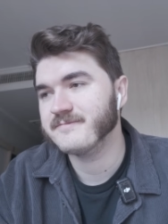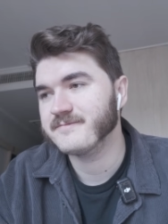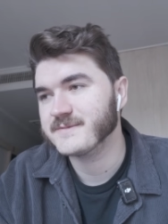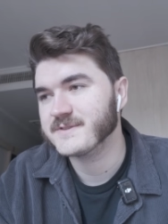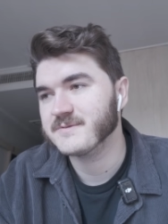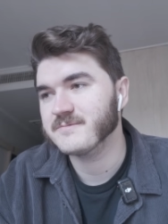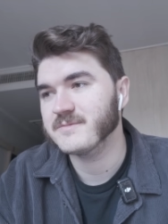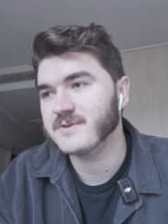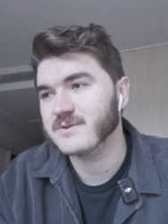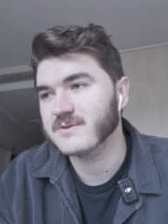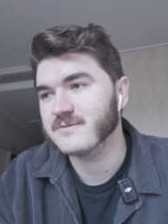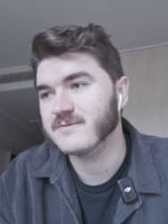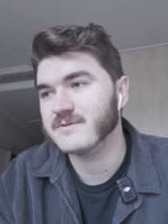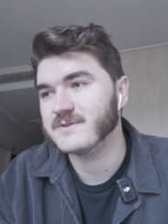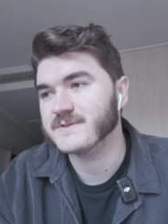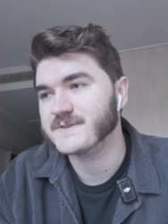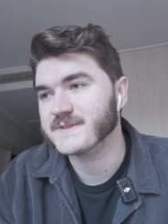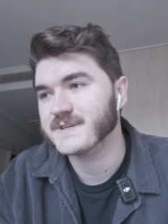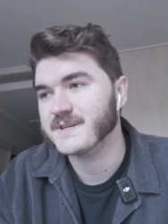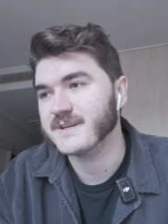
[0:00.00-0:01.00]
It's a
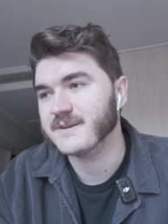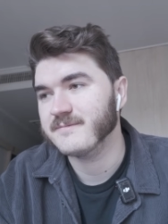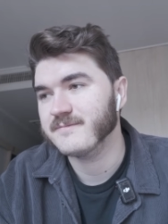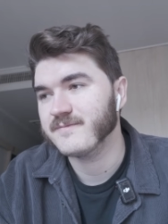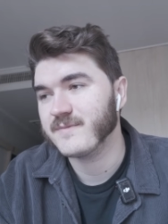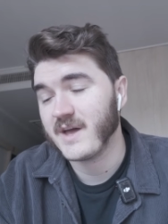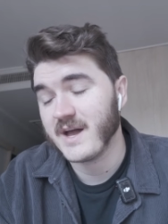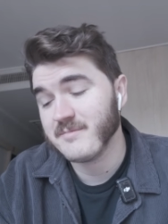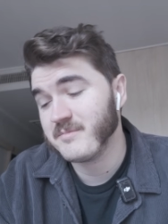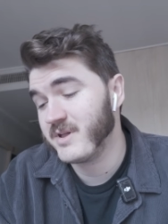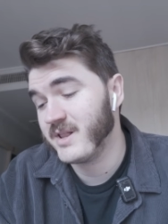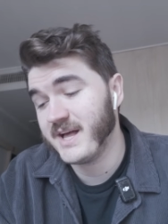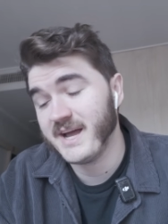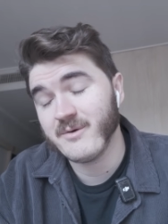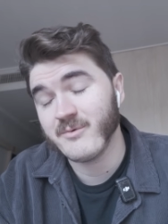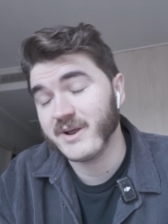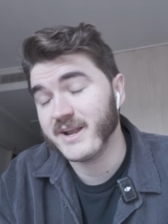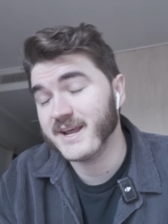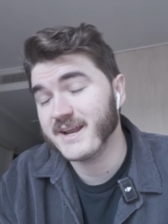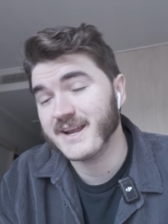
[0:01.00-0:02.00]
beautiful city. I'm glad
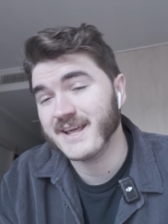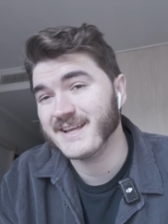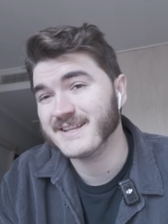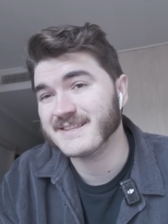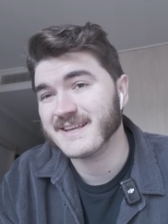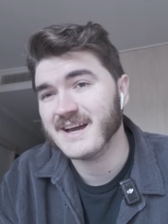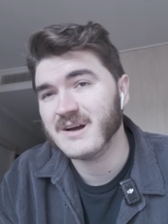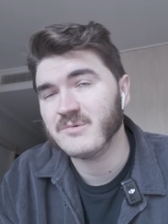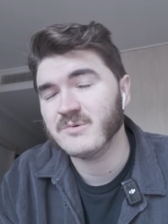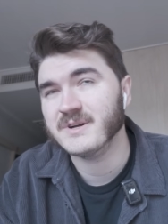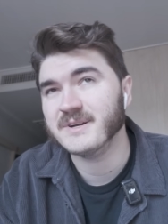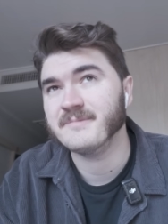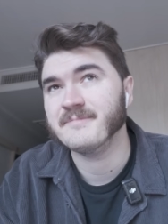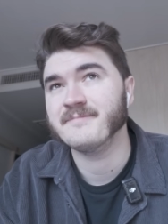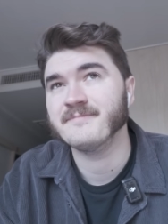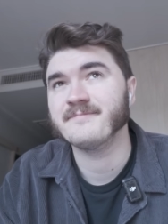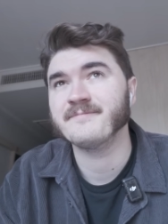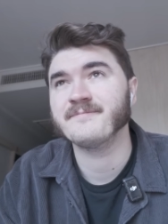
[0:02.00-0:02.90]
we didn't hit that one.